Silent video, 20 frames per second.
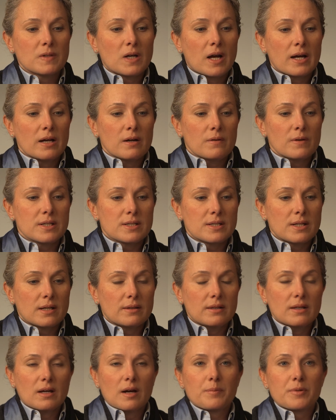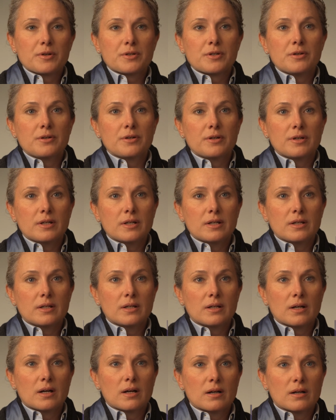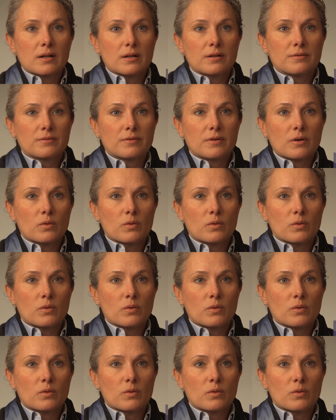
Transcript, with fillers: I always take the opportunity of